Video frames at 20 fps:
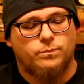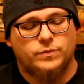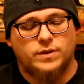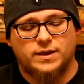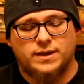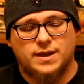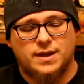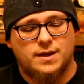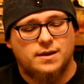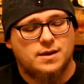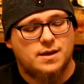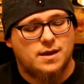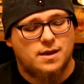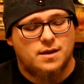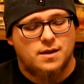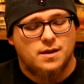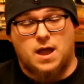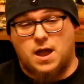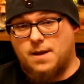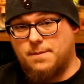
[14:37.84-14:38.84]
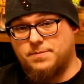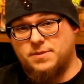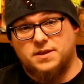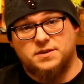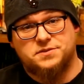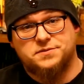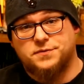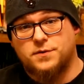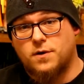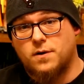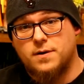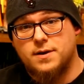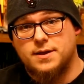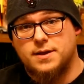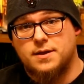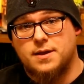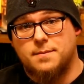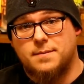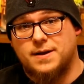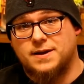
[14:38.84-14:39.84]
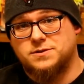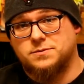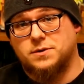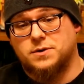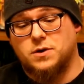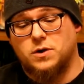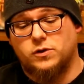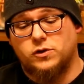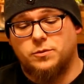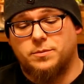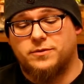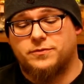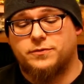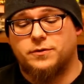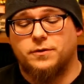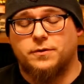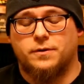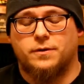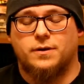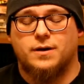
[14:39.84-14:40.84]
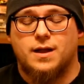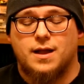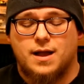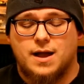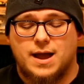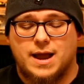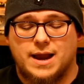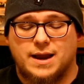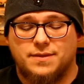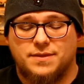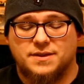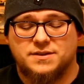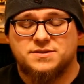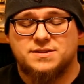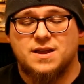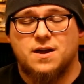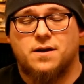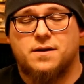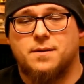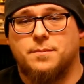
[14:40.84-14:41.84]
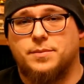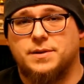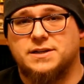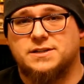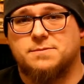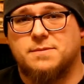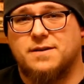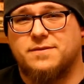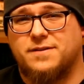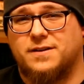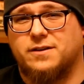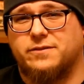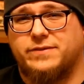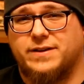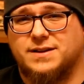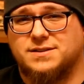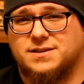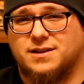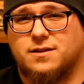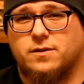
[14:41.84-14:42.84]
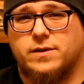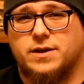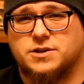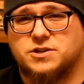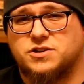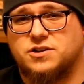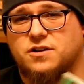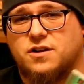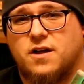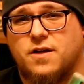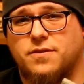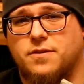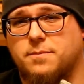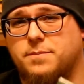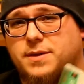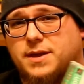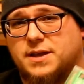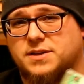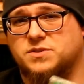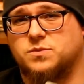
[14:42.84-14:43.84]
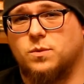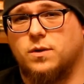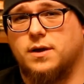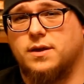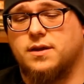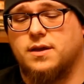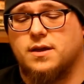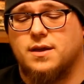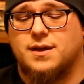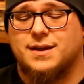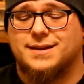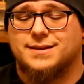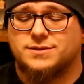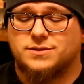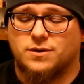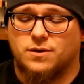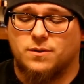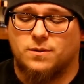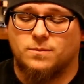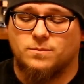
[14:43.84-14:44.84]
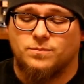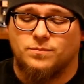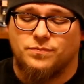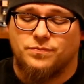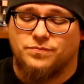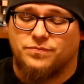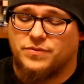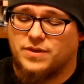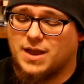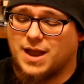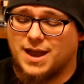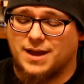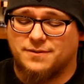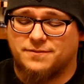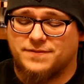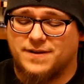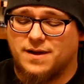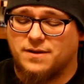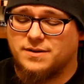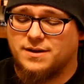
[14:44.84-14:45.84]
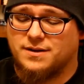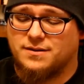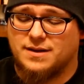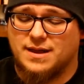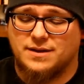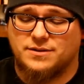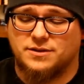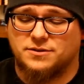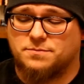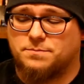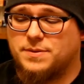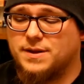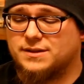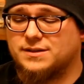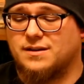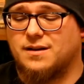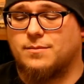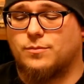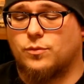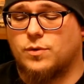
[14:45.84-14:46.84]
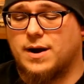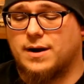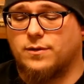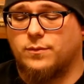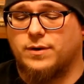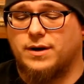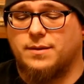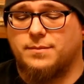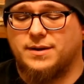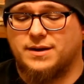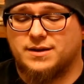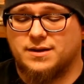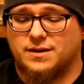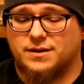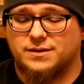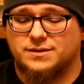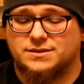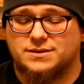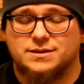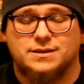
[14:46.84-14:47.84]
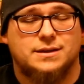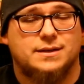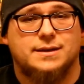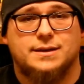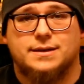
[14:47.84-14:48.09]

again, I'm this far in, I might as well go a little bit further. This now completes my Final Fantasy collection on the PS1. So I found it and just picked it up right away because